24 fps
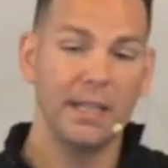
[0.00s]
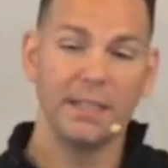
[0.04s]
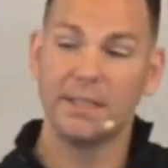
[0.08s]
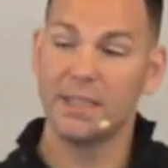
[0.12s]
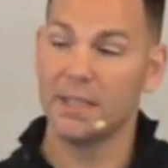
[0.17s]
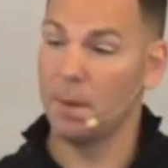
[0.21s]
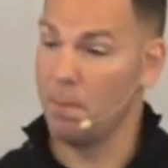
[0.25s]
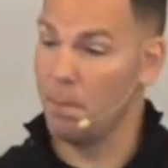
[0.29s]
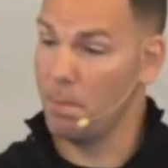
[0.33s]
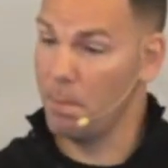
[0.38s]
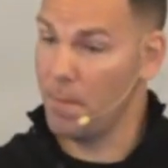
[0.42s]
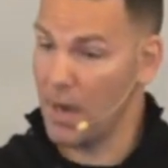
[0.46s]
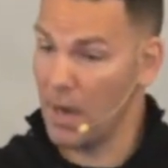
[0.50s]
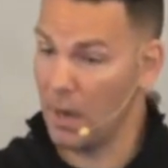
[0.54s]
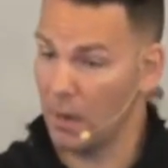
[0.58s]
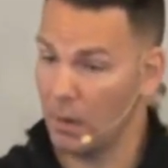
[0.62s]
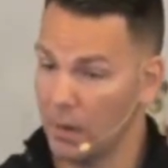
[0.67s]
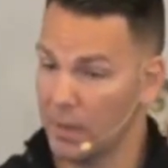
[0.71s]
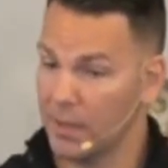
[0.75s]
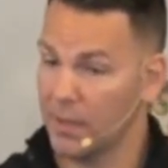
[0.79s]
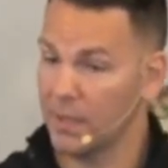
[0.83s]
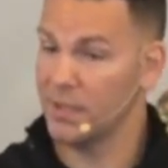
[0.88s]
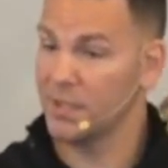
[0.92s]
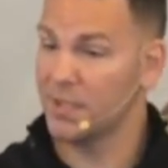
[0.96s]
did
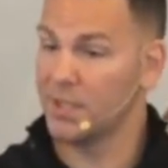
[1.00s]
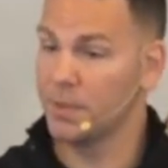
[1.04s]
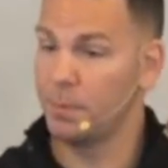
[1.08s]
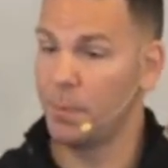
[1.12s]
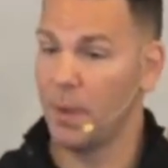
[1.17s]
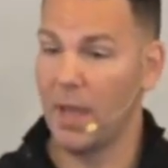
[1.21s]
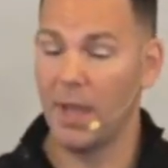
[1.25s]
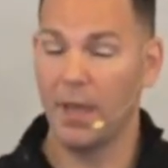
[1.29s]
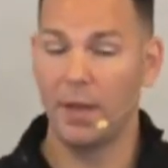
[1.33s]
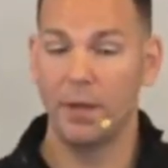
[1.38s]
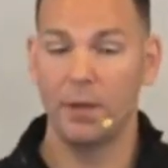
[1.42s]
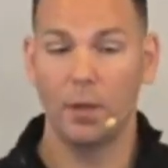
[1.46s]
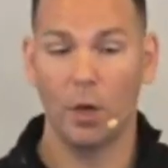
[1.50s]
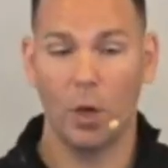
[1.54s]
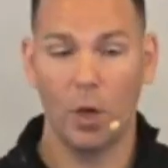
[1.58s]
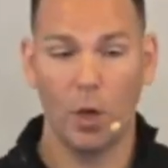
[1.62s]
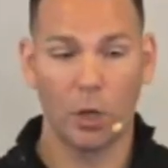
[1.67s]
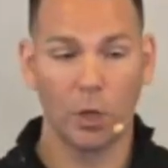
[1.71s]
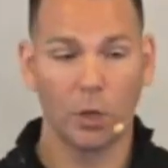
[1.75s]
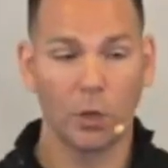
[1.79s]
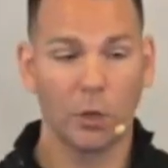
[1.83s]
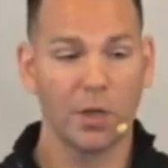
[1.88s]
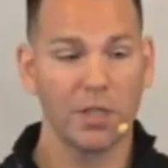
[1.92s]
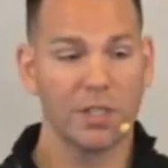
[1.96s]
Americans spend on
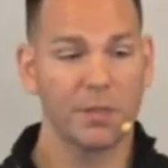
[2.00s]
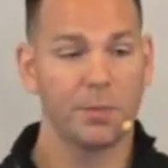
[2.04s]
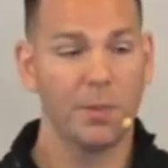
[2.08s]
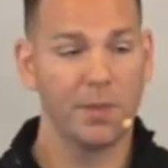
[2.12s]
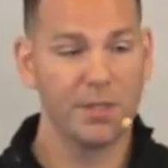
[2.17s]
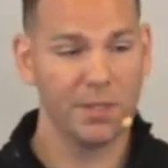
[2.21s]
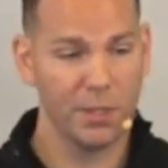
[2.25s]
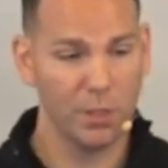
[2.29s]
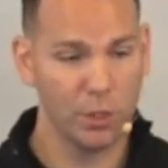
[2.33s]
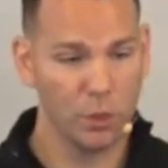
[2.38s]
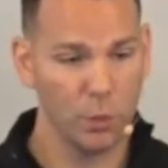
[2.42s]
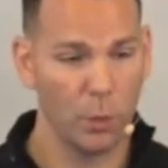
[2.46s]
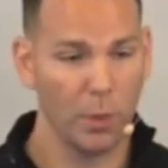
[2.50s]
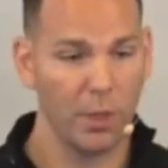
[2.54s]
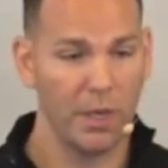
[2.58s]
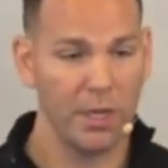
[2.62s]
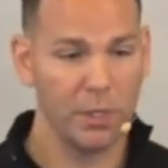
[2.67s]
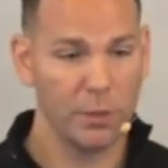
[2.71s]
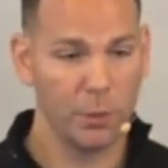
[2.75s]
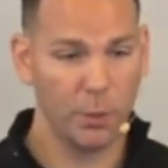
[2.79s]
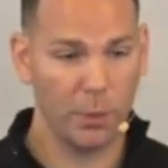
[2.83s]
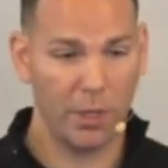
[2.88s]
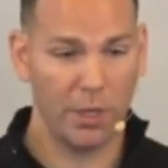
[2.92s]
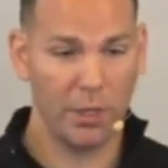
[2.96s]
Christmas in
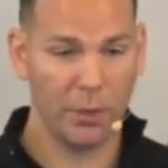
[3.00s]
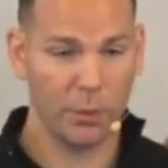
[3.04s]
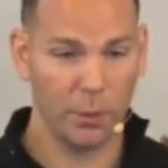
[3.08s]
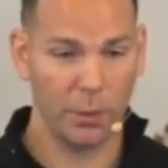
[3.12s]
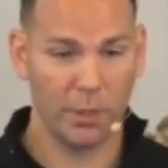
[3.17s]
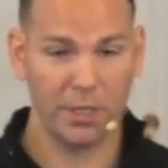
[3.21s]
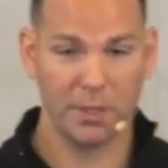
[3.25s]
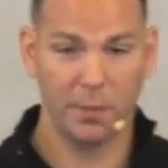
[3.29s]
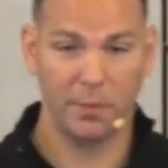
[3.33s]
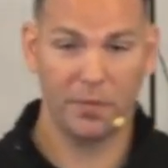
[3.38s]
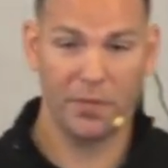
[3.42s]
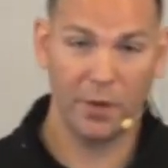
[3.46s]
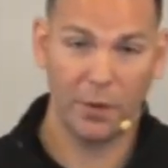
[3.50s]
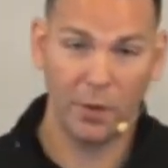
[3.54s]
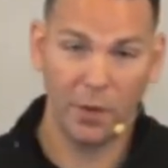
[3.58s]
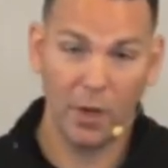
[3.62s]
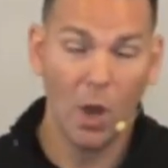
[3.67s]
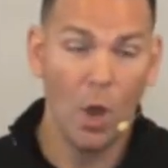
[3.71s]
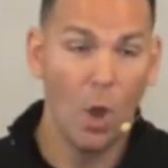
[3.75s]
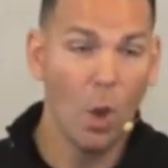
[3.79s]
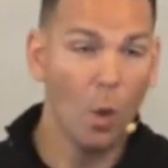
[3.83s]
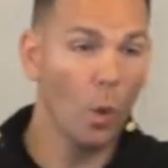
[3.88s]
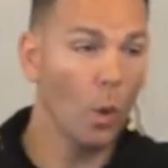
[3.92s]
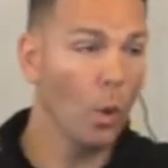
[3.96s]
2023? Because I'm figuring,
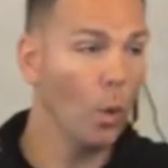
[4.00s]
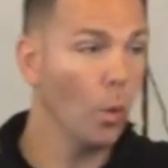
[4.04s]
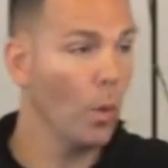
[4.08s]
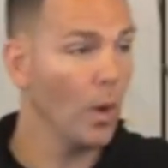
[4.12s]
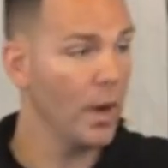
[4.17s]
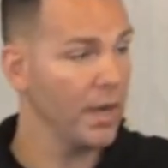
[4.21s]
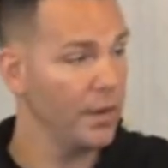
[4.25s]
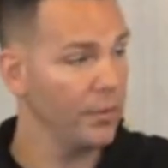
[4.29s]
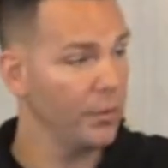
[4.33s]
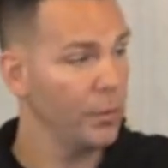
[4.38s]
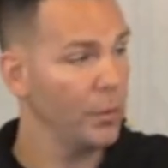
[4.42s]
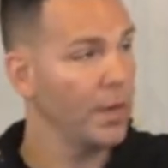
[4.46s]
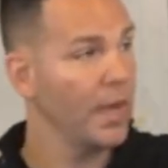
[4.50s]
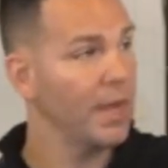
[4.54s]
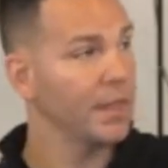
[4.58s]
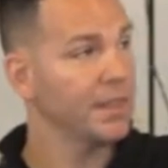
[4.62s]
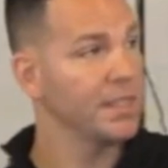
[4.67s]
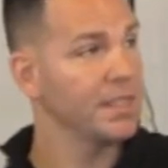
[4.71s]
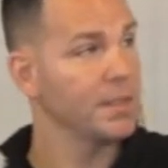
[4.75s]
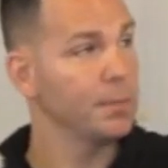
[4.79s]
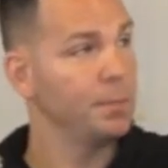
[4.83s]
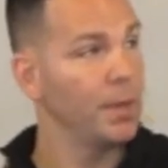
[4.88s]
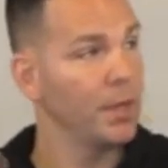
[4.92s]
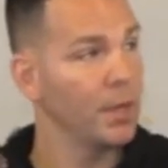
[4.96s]
well, what if we got
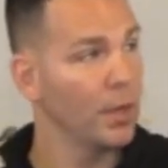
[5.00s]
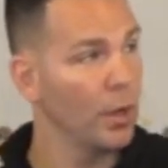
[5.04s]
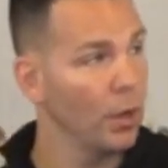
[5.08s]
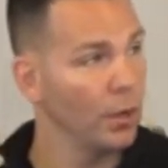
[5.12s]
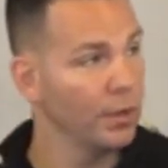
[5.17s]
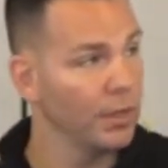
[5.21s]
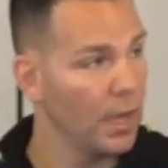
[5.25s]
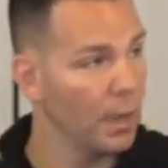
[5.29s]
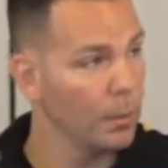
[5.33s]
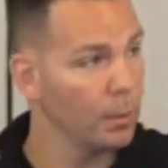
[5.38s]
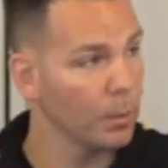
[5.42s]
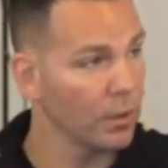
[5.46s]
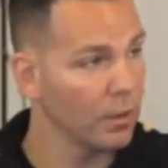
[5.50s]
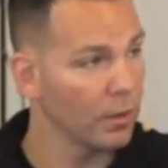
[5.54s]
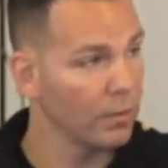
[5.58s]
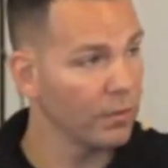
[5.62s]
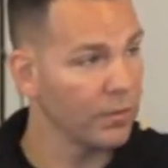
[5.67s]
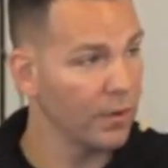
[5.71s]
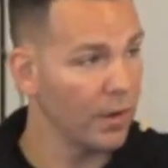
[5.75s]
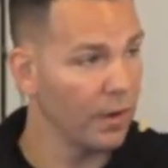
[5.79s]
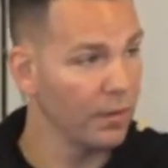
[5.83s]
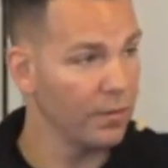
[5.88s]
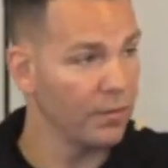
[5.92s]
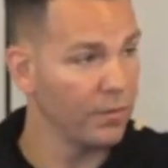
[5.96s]
this big old number
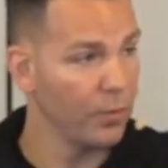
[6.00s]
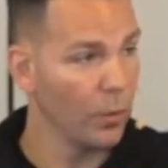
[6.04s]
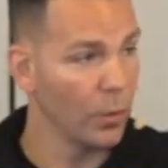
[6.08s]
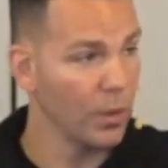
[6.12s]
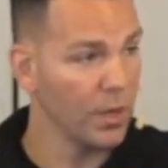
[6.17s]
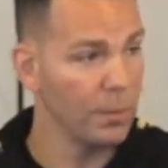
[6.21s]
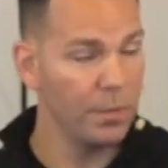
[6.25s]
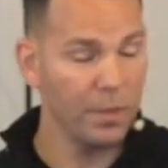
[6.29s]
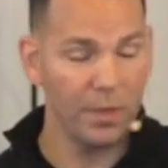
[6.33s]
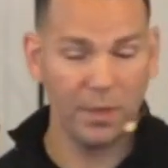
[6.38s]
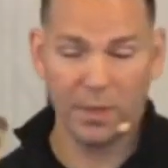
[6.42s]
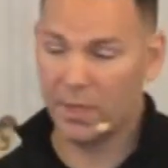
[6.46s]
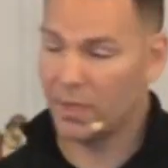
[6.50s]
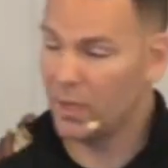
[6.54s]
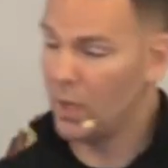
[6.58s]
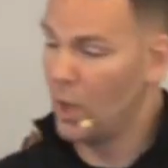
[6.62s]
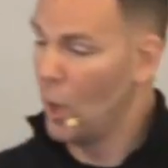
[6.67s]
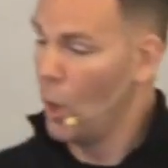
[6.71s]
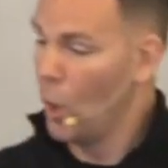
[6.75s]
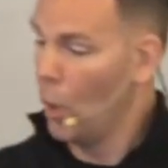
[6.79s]
of 40 billion?